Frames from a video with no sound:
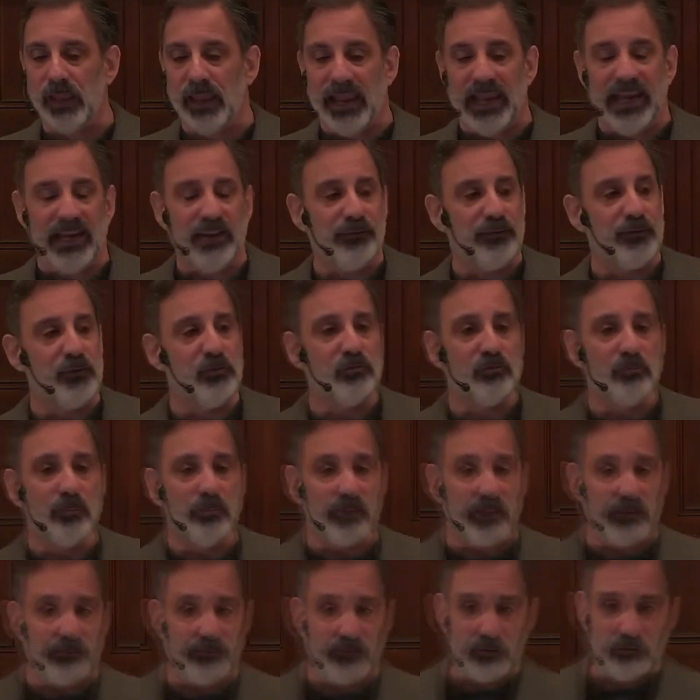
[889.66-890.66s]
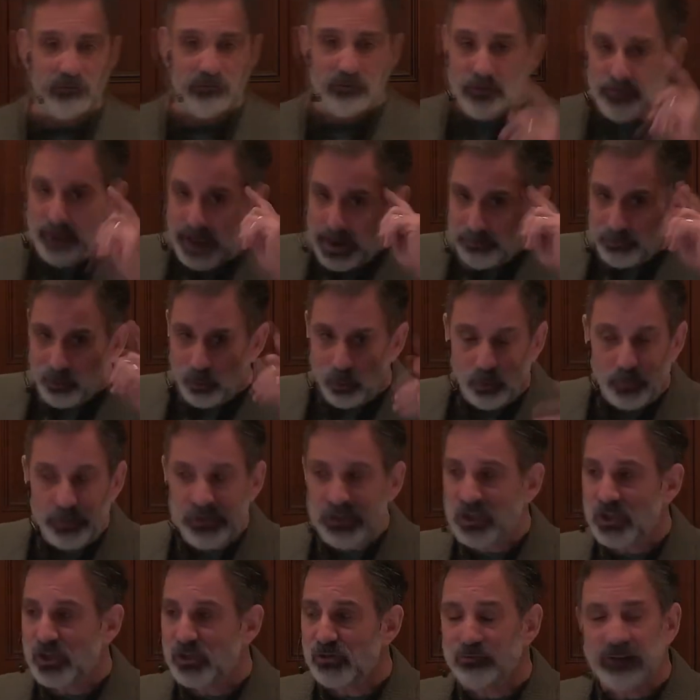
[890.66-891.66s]
And if you, if you remember what we
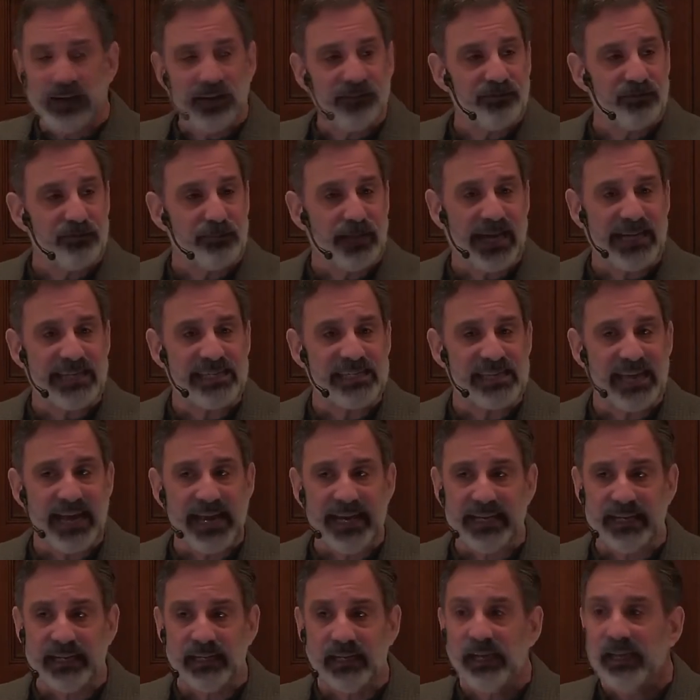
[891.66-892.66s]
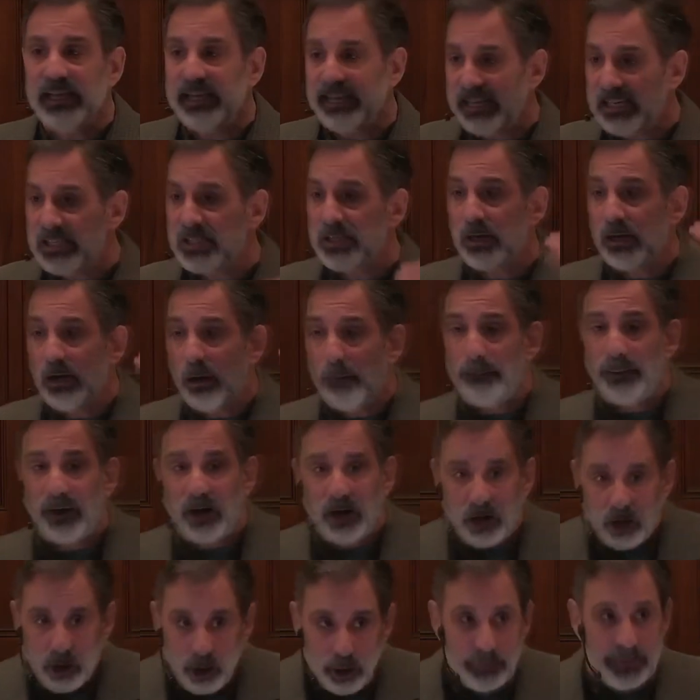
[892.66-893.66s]
just read from Isaiah, it's a
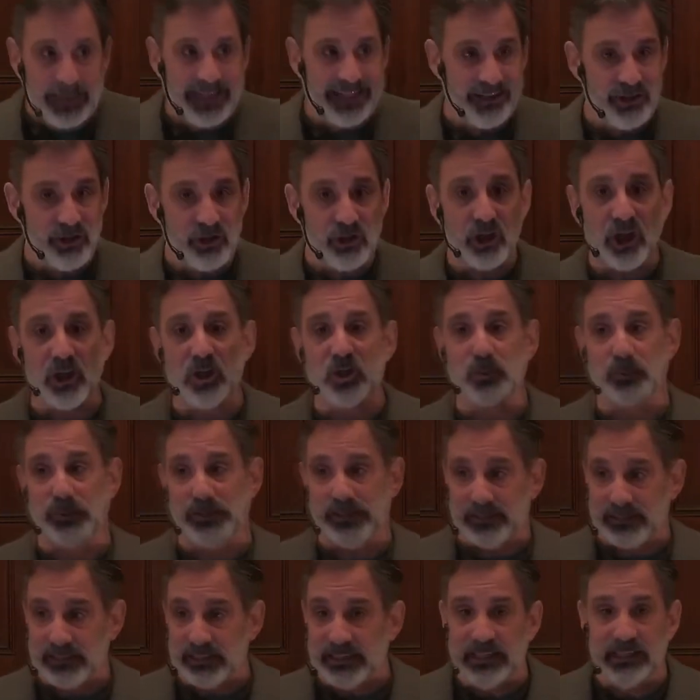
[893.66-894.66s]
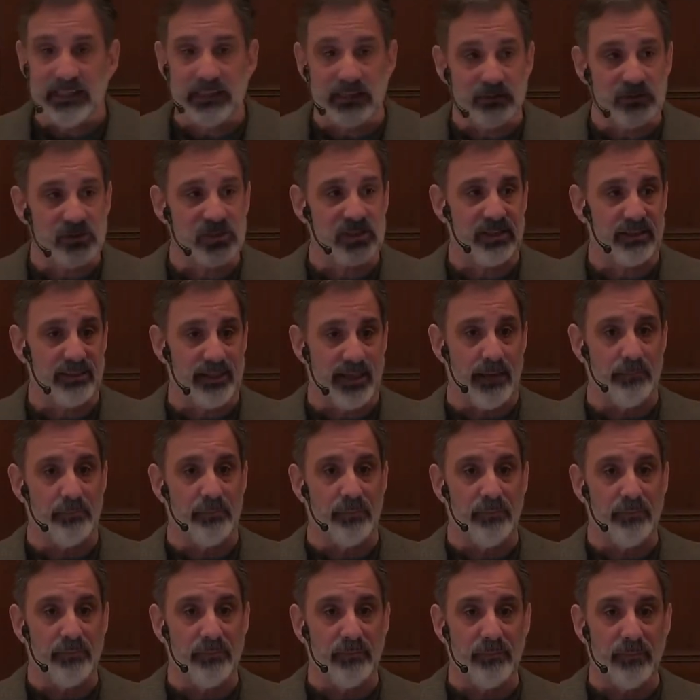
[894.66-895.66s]
permanent judgment he gives to them
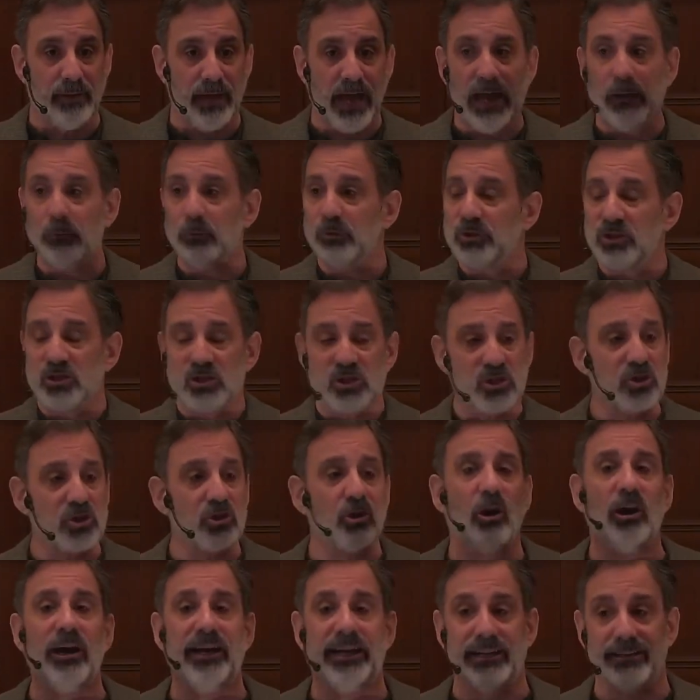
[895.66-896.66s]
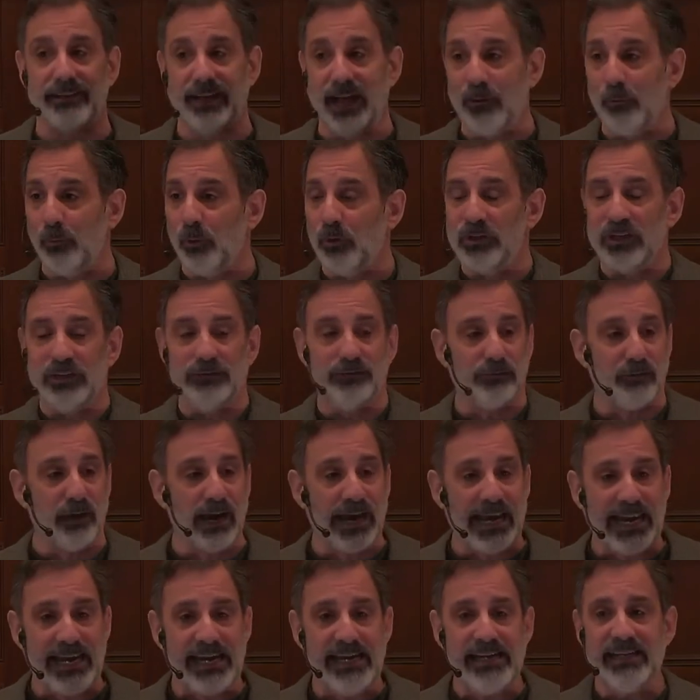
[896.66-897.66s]
I will destroy it. I won't give
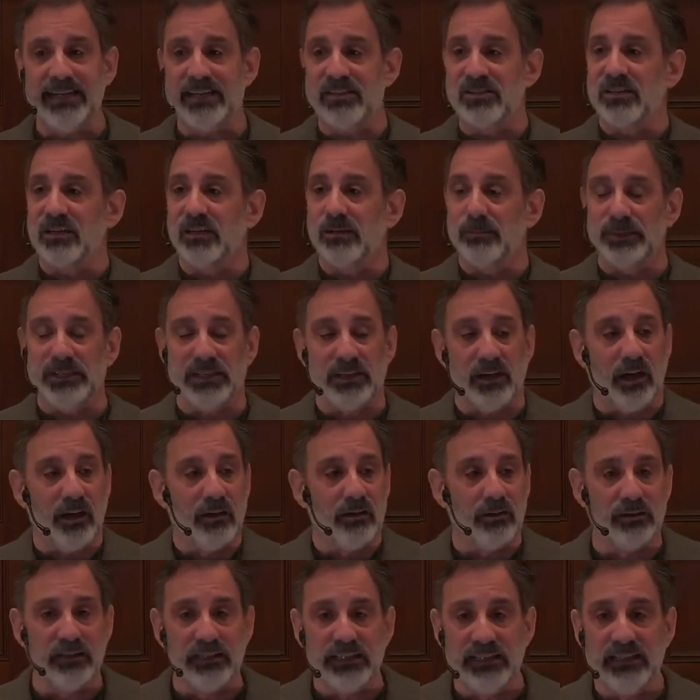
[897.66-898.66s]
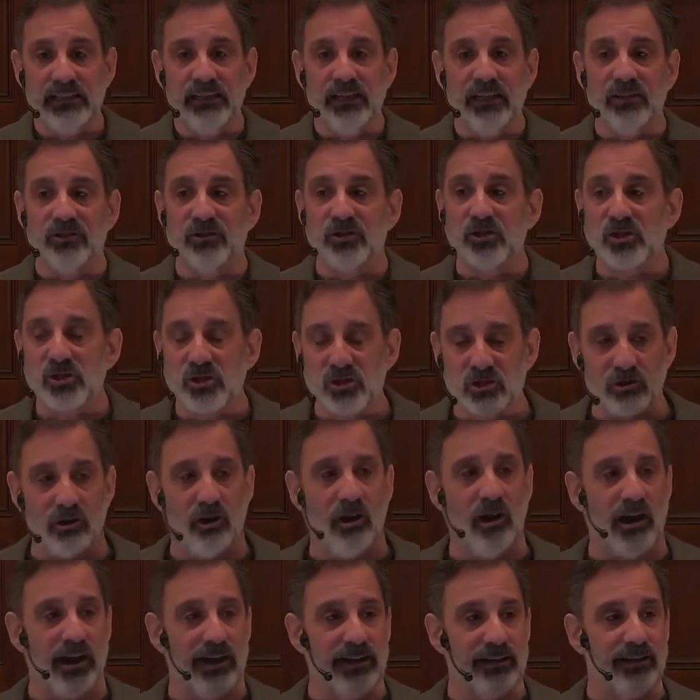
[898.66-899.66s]
rain. It's going to be utterly
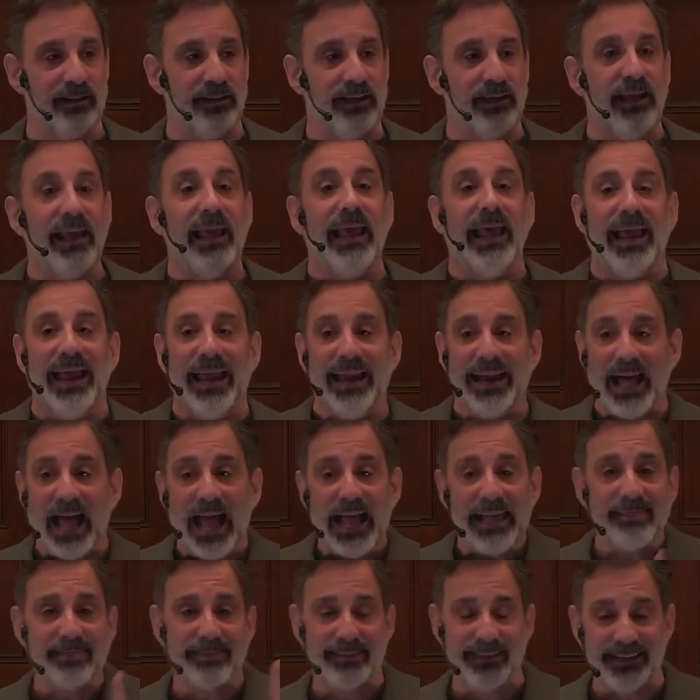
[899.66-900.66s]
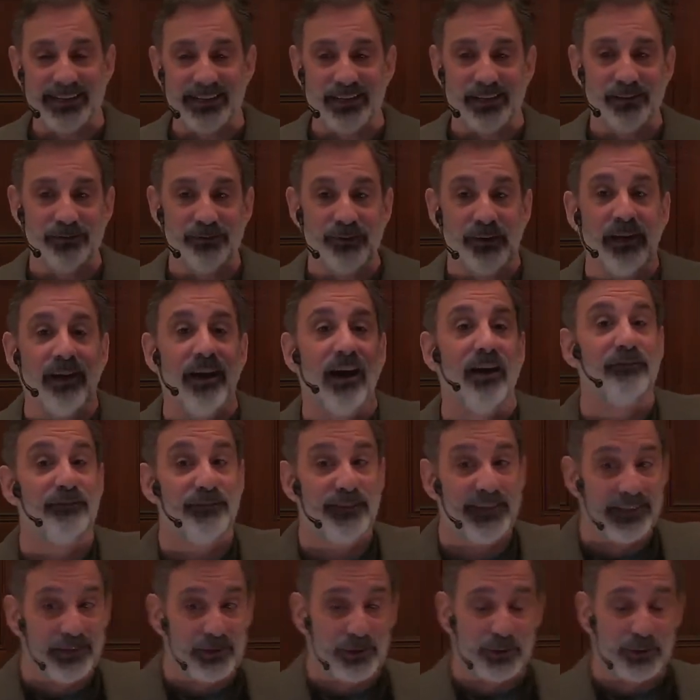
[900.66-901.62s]
destroyed. And I think of a fig